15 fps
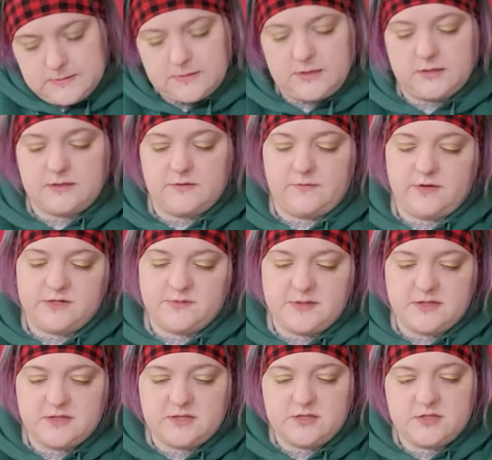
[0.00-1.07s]
get to the first
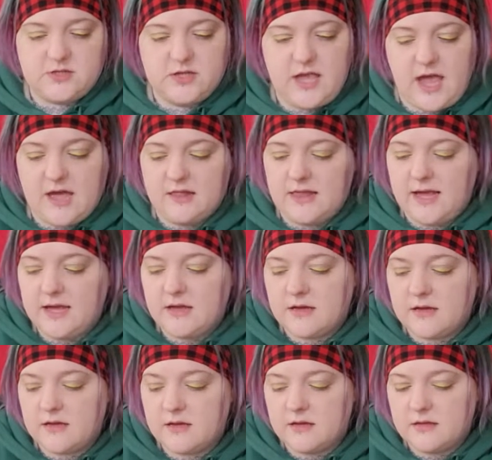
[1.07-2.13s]
page. So yeah,
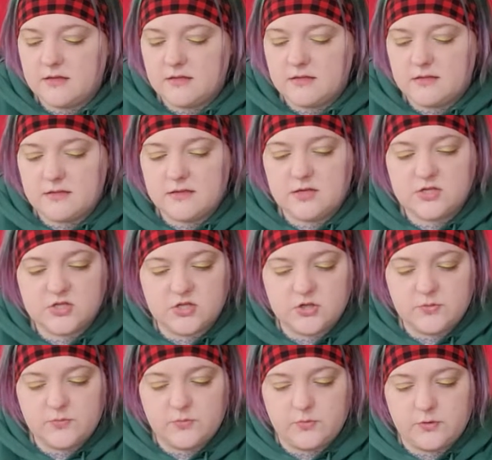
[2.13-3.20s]
like the
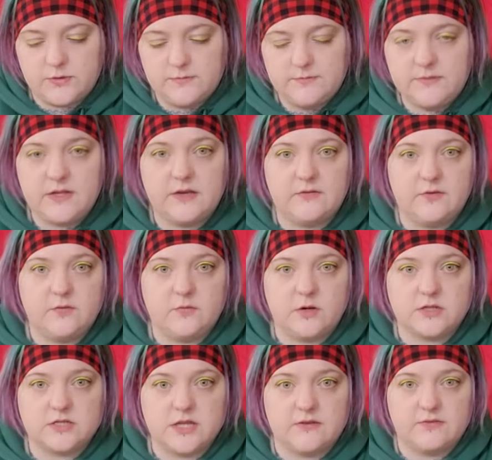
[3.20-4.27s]
soap one, if you've
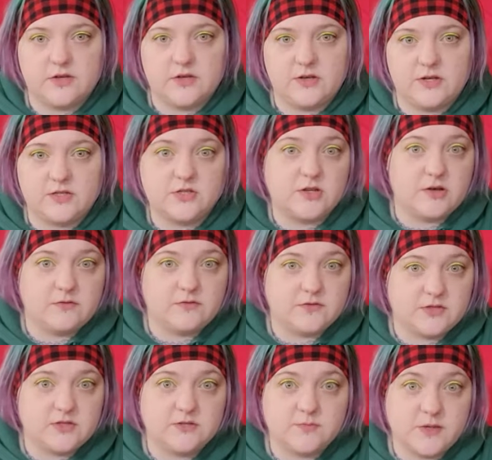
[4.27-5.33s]
watched that video, I should
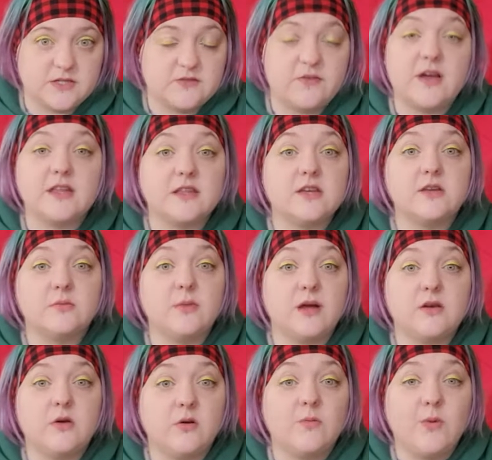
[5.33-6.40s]
also specify that you might
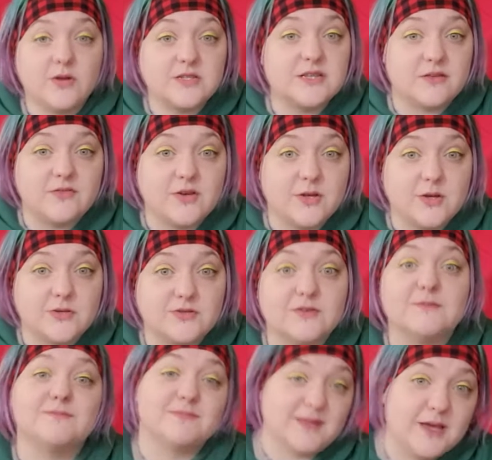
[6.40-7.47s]
not have watched that video.
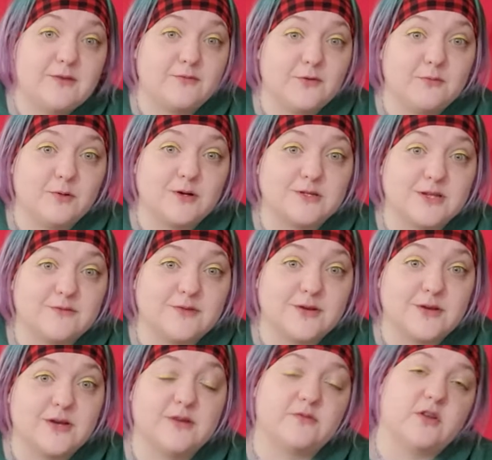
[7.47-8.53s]
So if you've watched that
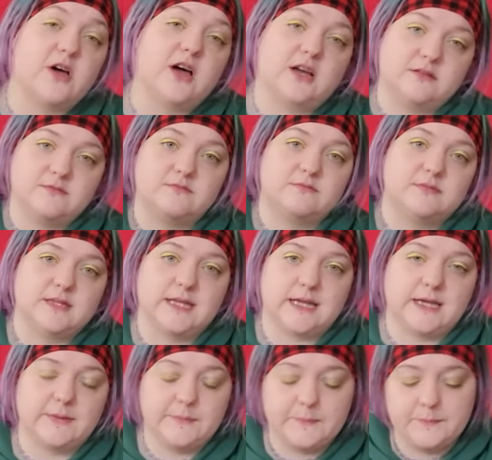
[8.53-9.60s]
video, if not, I'll link
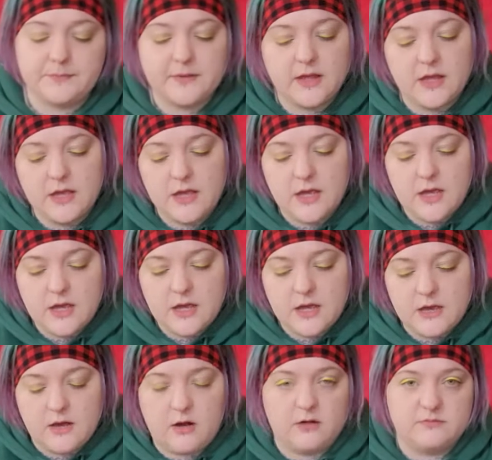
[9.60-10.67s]
it,
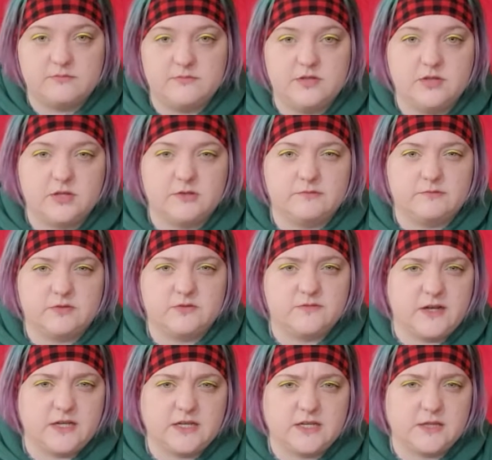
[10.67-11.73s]
or you can
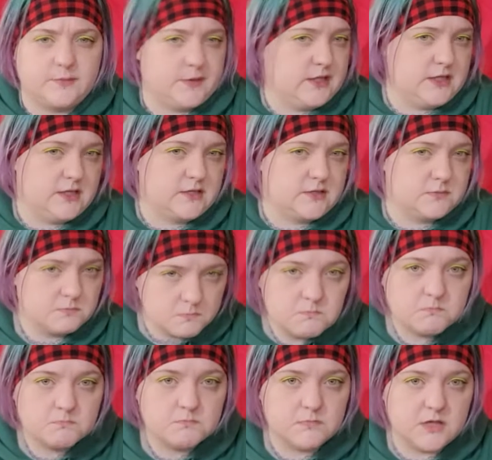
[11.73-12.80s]
find it in the playlist,
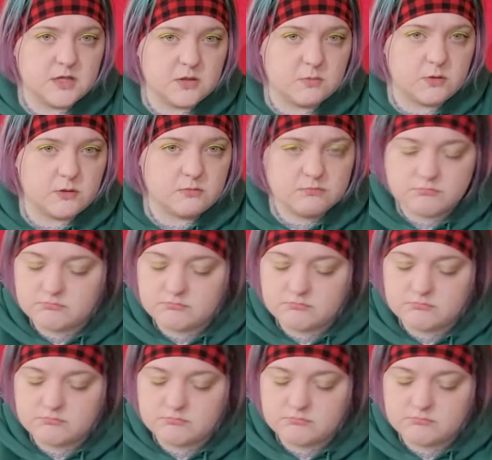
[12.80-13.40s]
either one.